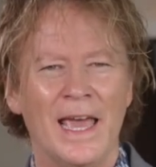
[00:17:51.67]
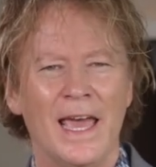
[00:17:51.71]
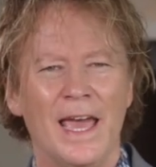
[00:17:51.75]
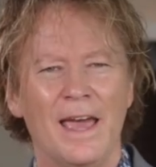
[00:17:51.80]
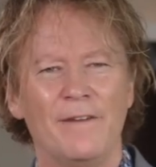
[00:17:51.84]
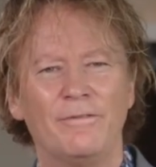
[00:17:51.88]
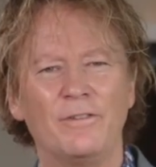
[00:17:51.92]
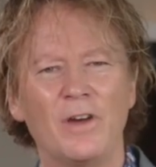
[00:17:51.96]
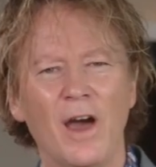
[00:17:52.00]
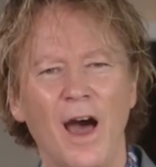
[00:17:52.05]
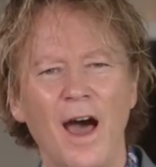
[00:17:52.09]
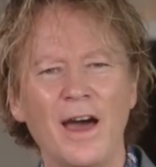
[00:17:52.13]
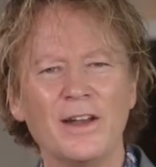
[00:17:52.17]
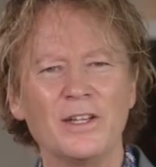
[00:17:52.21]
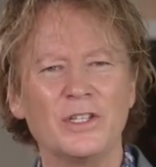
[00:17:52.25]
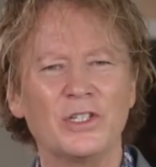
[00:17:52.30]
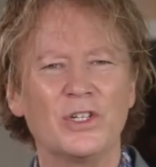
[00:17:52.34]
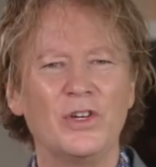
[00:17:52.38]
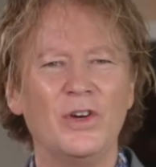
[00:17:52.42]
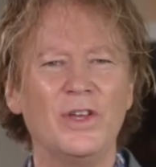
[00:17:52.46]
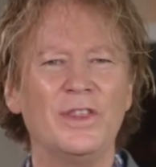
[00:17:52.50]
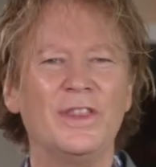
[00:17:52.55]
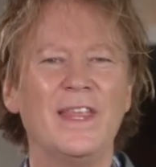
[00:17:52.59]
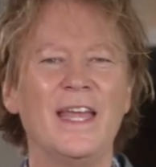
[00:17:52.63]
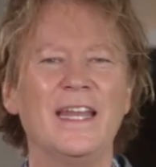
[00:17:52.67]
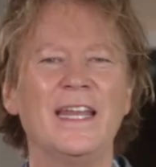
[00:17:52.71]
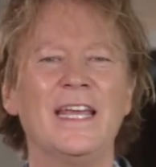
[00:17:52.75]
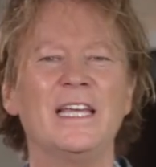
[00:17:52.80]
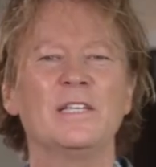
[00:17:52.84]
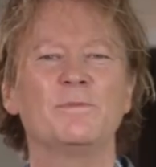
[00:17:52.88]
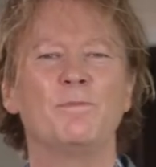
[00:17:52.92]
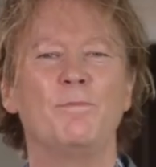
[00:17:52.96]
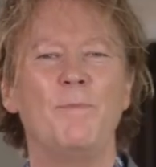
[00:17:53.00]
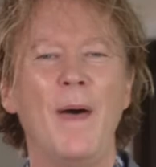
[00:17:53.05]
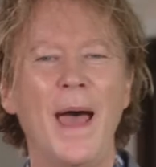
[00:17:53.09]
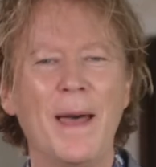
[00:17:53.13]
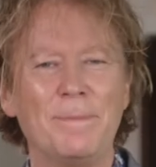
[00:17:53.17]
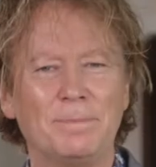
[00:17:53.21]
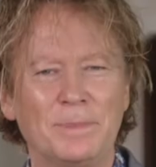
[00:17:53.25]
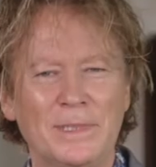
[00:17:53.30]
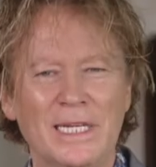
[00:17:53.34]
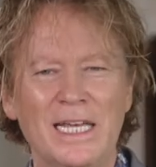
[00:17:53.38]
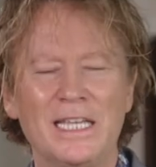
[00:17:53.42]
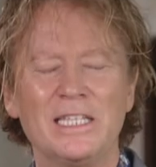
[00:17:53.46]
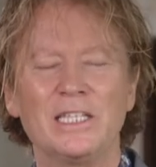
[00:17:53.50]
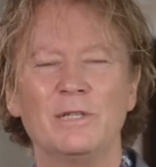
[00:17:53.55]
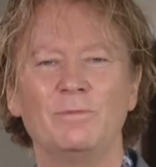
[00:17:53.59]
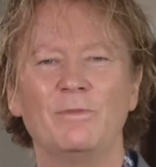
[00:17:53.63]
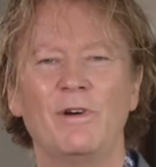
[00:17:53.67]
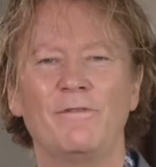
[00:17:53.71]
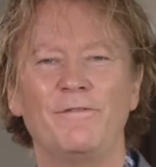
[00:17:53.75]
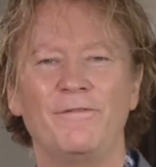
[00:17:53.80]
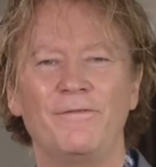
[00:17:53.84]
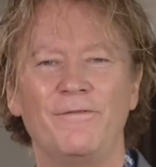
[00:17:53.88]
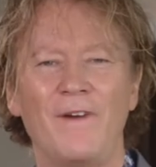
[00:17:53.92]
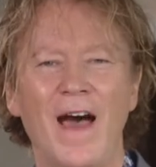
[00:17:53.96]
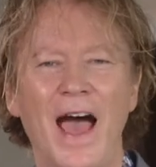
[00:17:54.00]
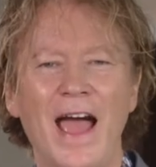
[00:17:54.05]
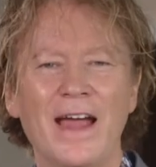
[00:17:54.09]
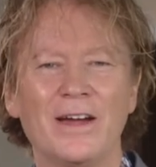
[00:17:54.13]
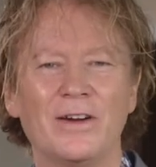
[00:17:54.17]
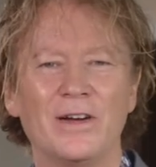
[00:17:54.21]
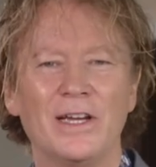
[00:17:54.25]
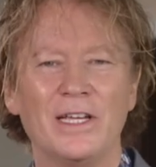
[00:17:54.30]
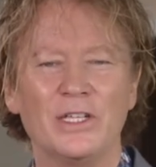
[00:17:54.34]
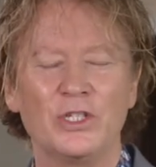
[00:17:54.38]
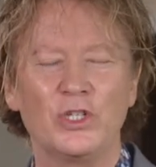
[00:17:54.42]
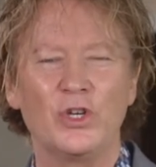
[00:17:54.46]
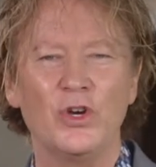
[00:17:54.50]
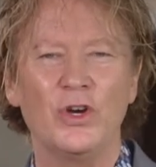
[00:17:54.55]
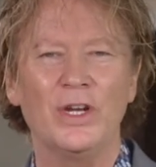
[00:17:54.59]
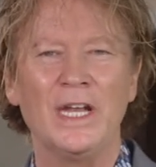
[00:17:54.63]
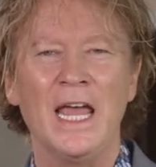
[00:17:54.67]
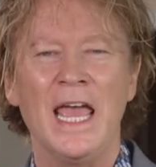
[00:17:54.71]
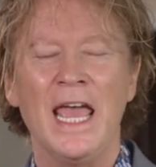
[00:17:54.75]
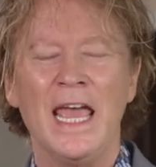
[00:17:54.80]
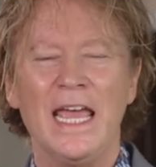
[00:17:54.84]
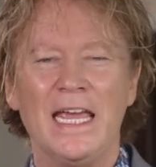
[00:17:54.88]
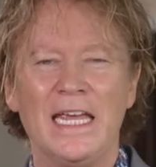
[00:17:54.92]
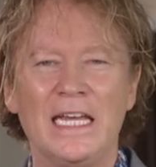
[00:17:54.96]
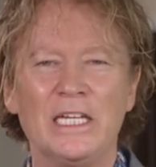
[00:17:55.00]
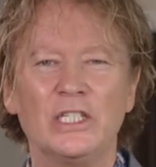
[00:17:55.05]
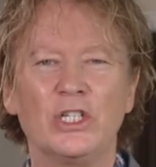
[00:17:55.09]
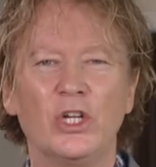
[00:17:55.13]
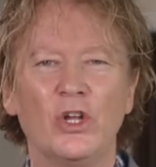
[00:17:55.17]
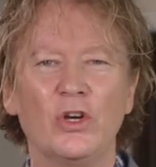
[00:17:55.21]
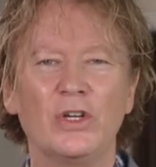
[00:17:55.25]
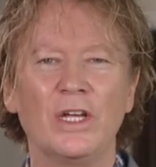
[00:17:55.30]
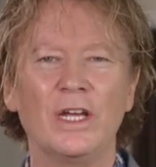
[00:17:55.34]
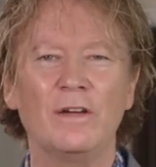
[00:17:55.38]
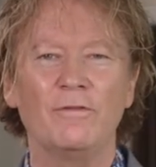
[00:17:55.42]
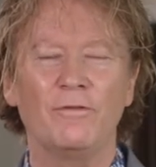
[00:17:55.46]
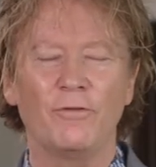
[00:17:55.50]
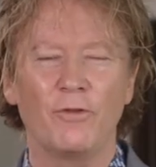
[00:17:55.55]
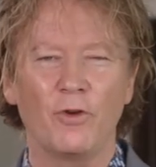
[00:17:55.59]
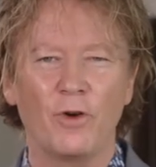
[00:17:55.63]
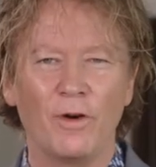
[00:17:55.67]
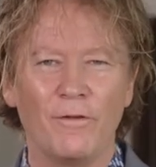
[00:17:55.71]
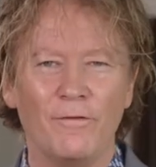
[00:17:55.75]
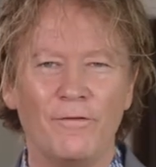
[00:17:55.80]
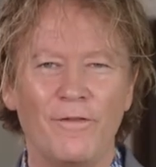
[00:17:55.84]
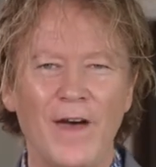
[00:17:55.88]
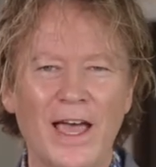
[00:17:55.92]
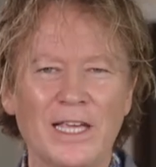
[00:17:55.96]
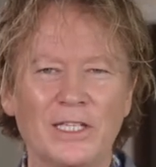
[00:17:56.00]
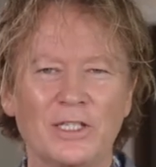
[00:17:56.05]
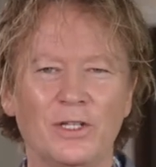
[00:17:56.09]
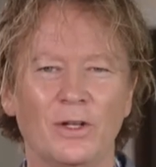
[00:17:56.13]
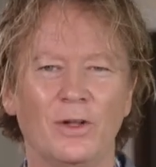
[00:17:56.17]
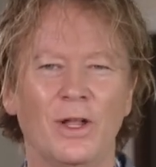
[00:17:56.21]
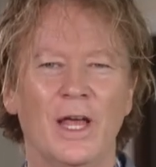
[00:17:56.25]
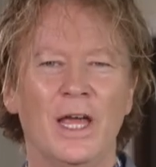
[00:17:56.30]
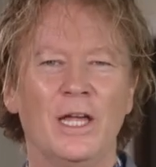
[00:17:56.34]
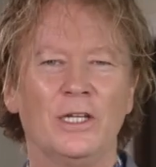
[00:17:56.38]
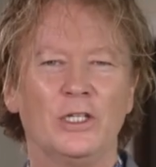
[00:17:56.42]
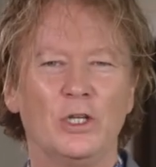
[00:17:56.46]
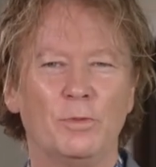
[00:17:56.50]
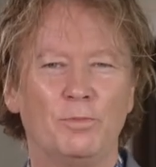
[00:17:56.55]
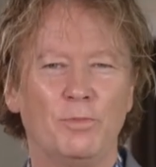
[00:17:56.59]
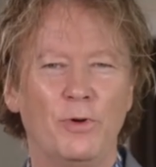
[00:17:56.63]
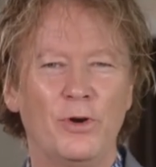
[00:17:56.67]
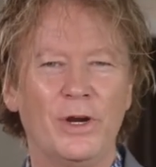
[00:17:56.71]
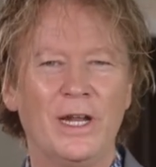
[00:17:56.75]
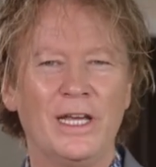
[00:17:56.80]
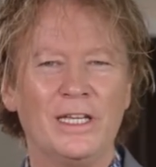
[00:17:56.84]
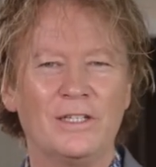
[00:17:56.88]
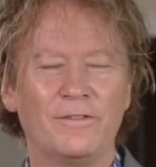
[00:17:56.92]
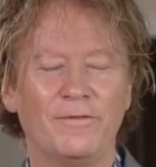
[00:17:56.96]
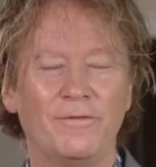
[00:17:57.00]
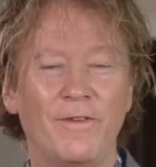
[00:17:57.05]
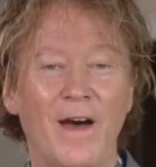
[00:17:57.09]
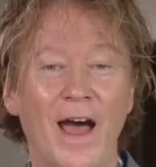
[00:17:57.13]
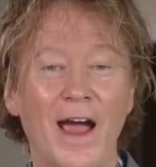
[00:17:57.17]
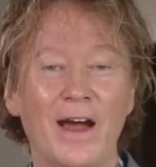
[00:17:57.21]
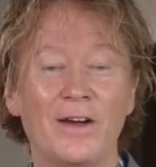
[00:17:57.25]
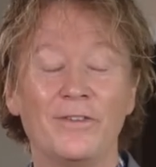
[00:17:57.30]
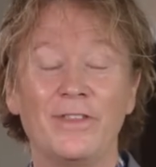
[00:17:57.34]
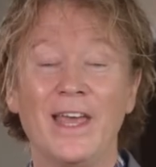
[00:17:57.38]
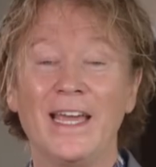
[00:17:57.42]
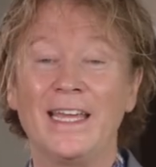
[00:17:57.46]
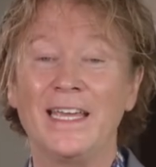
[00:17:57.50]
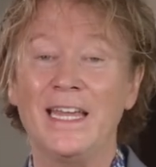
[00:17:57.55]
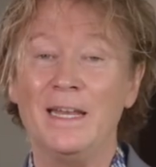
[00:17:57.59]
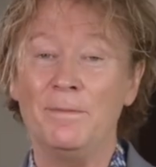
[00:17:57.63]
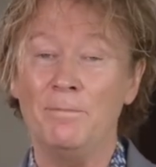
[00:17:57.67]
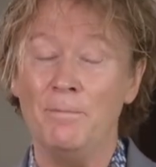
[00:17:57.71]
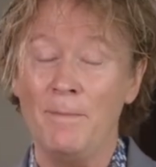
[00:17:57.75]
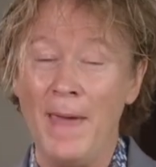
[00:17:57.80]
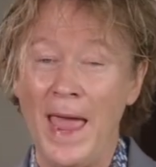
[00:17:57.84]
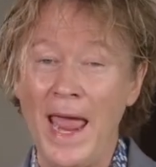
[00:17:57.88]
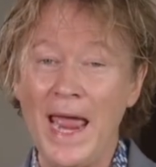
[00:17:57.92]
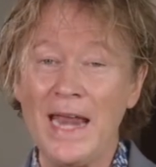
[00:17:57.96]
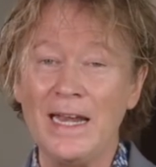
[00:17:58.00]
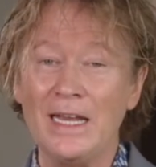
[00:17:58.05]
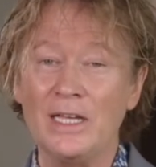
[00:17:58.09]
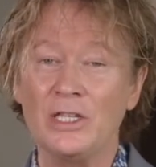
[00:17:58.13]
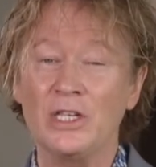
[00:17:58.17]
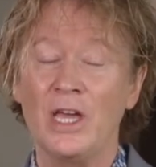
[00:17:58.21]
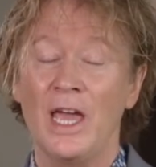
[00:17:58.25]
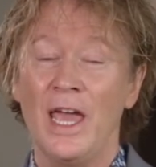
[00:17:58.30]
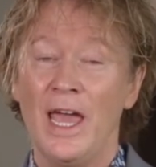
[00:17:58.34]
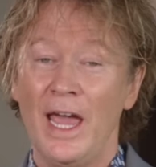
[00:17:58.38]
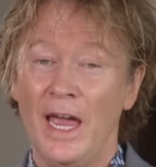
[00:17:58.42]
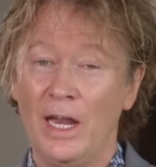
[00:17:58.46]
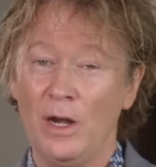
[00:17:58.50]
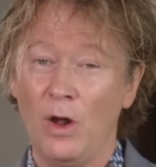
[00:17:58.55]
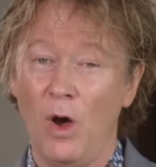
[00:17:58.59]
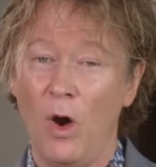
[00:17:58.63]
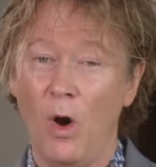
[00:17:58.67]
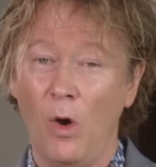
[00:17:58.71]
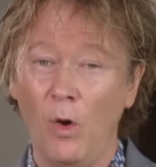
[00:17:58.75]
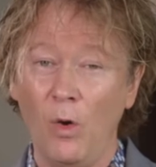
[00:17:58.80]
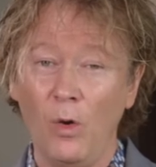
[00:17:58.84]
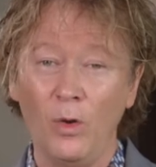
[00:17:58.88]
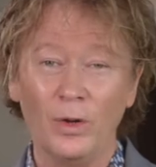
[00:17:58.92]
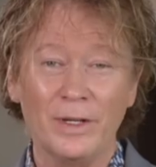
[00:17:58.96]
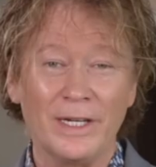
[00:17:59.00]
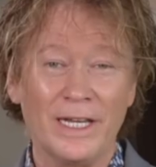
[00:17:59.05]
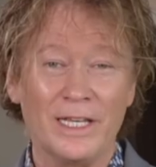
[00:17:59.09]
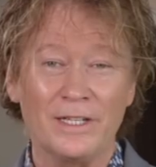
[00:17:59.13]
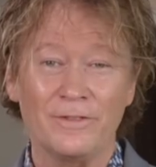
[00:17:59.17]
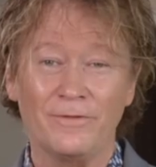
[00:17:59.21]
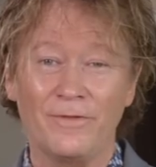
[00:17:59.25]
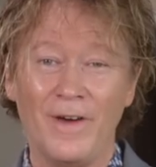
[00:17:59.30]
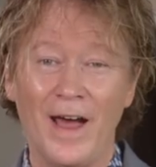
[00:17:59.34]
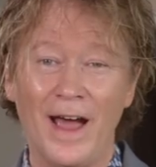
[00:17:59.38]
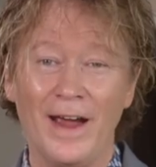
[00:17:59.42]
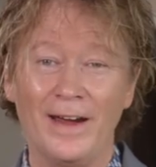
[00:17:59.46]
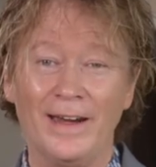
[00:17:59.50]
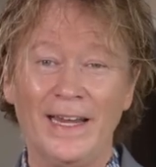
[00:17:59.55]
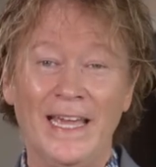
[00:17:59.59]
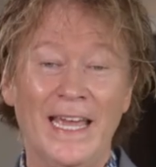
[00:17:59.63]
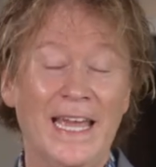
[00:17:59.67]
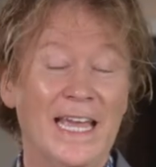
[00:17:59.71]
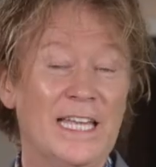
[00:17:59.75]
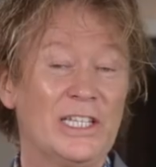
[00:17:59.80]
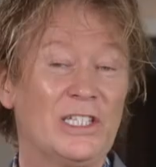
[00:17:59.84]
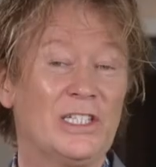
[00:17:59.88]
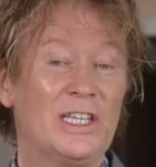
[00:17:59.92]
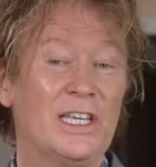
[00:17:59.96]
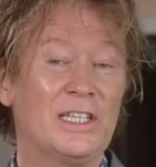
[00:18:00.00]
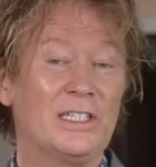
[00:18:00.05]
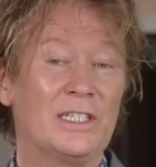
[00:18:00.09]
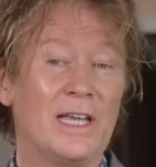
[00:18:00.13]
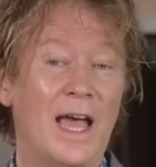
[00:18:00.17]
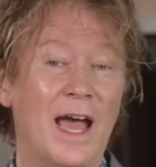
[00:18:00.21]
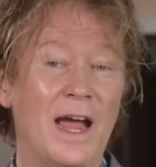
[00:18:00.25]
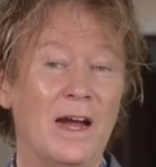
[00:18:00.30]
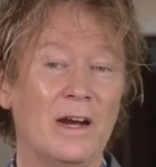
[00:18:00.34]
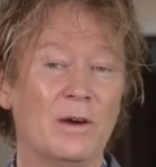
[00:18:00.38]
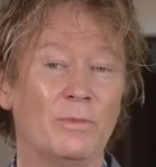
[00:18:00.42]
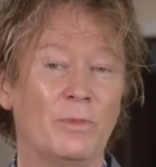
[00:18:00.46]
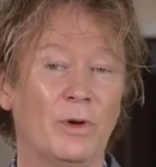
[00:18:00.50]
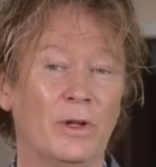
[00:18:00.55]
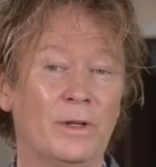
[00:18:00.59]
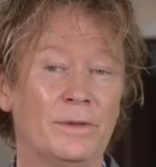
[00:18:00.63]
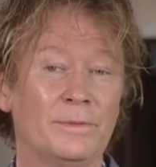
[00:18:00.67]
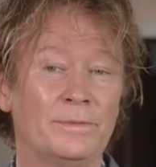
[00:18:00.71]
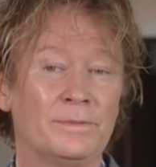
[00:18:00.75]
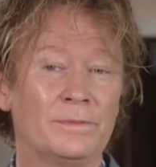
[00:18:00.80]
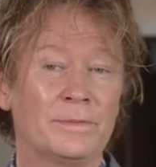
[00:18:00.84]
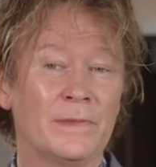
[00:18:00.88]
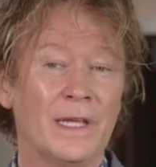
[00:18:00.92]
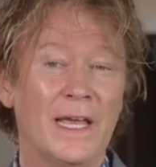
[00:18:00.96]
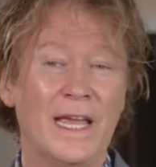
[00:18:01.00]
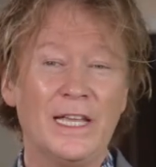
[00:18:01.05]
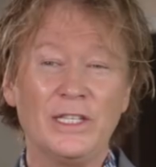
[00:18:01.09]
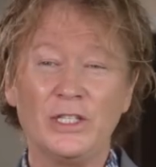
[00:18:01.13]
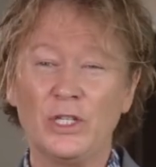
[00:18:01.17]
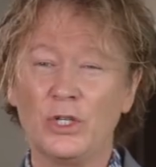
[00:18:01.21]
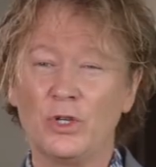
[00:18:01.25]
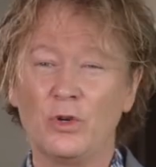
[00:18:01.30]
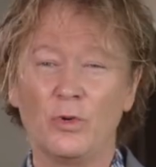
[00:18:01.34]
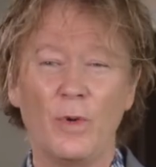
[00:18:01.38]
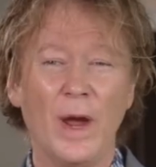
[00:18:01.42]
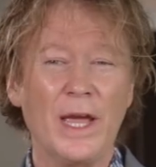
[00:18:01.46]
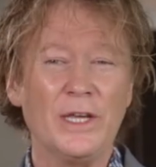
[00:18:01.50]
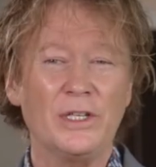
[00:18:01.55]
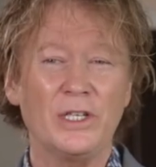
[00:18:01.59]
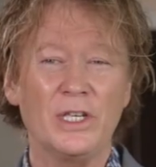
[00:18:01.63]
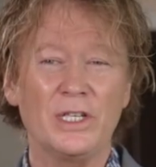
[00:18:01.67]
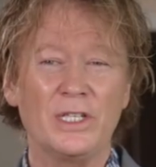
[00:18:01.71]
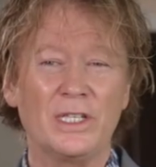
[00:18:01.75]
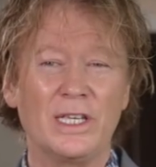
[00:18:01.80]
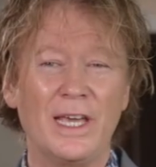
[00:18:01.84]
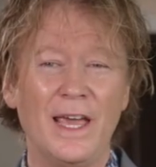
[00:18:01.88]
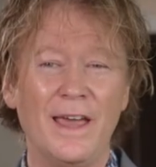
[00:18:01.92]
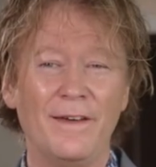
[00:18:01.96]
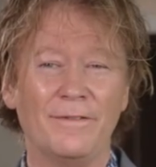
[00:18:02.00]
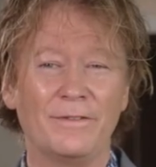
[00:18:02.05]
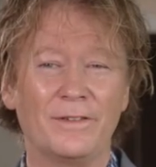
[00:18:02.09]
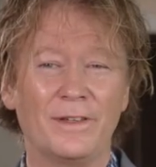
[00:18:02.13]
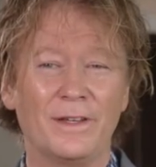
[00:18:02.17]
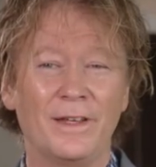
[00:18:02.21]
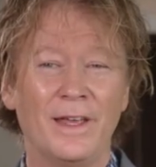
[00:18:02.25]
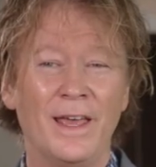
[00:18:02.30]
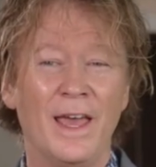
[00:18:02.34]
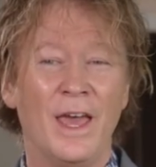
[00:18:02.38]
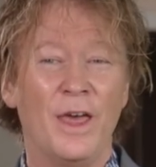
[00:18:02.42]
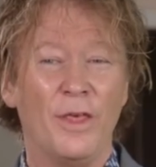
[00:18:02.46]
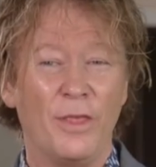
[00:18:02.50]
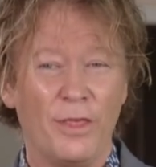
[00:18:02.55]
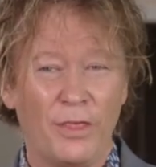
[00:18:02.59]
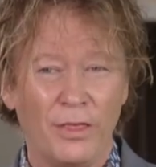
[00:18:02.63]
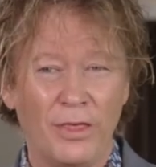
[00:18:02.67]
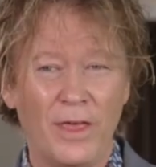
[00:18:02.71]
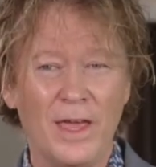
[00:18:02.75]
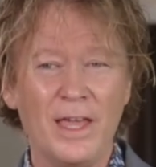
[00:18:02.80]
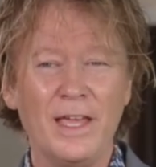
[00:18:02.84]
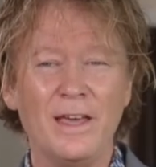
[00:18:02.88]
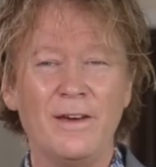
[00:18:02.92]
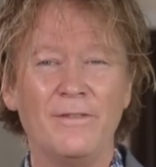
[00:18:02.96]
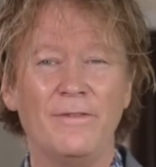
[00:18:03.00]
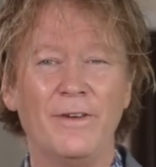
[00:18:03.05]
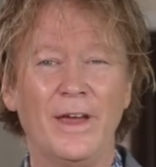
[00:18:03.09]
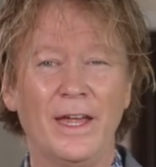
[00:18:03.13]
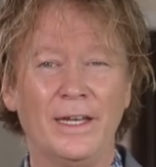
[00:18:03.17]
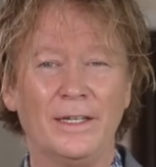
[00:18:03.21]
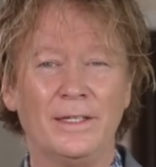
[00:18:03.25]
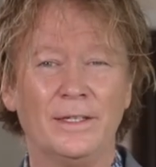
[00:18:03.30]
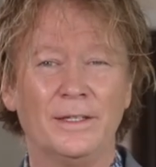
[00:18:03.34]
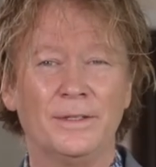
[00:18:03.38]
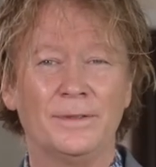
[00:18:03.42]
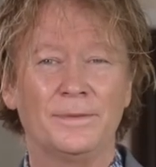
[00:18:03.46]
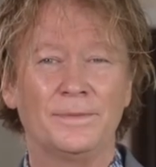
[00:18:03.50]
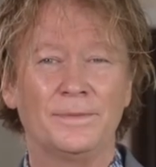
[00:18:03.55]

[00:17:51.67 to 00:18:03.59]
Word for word: If God is good, then His baptism of fire is good. He's looking for a vessel to put His fire that can manage and hold His fire. It's desirable, it's a gracious gift. Think of it.